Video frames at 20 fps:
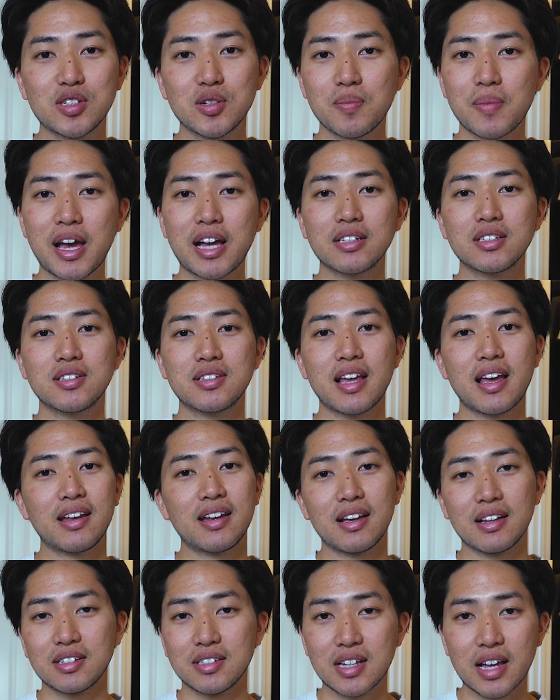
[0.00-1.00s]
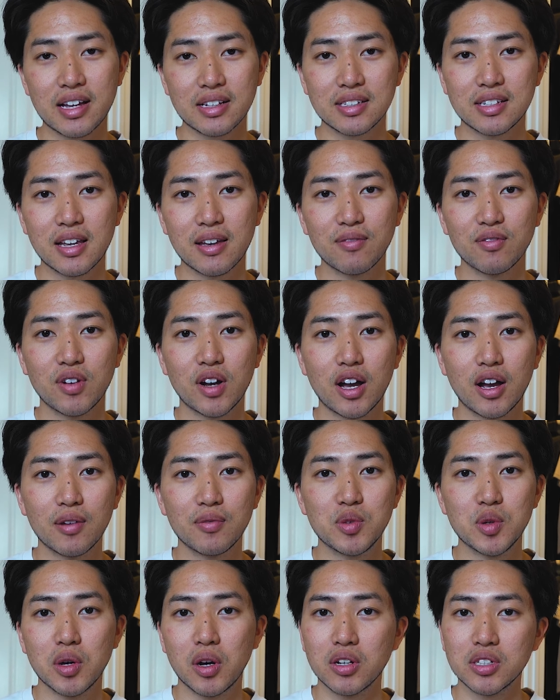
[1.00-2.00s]
to match that exact same vibe,
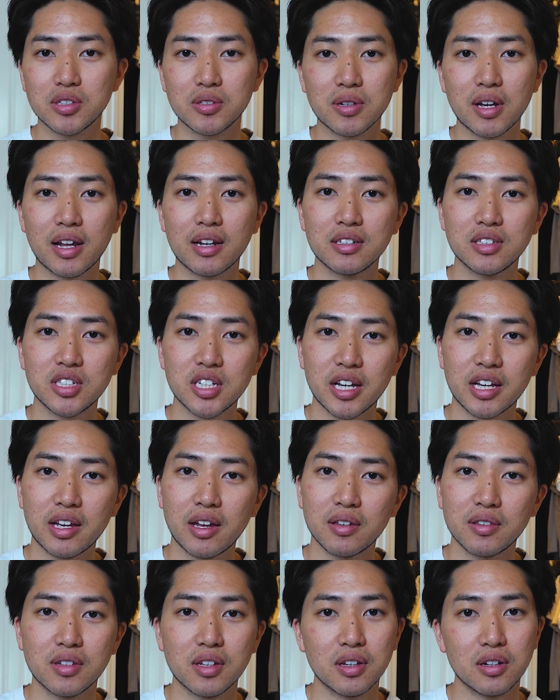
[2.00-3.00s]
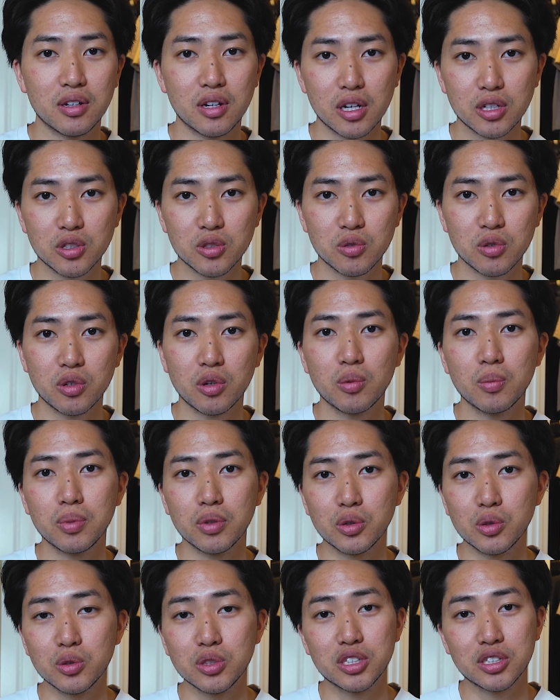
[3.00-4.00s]
you also gotta check out the industrial
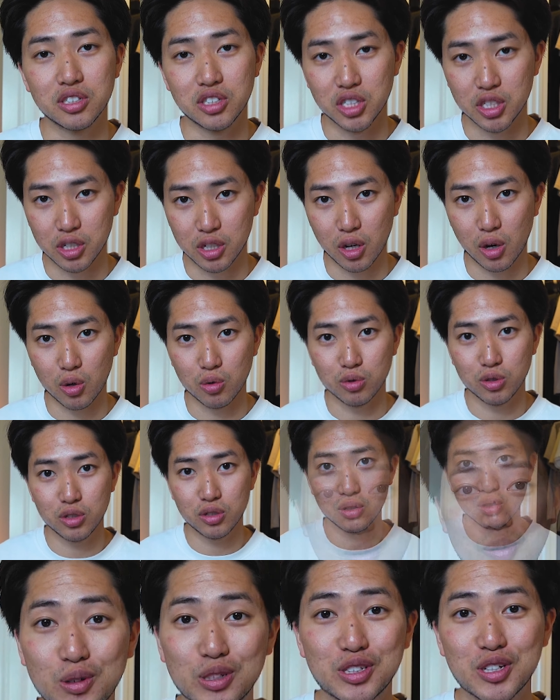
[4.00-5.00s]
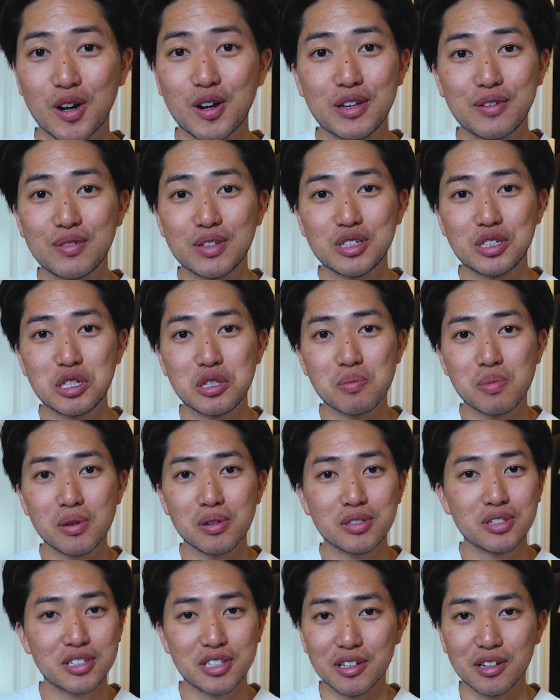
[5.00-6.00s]
blue sashikos, which are even
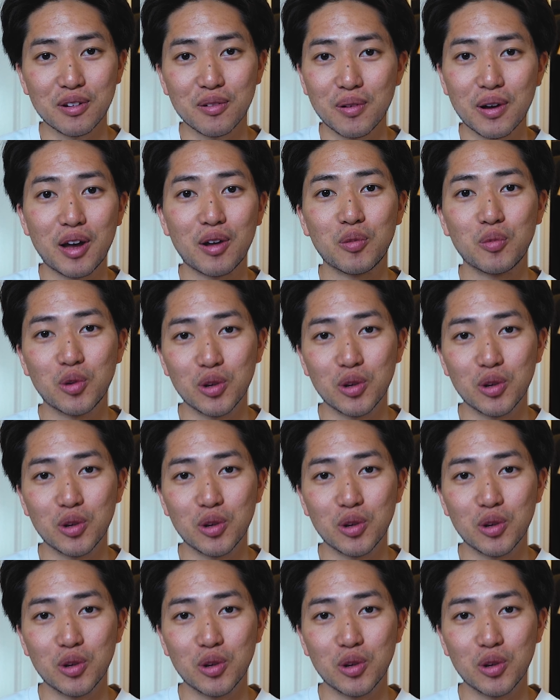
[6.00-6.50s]
cheaper sitting around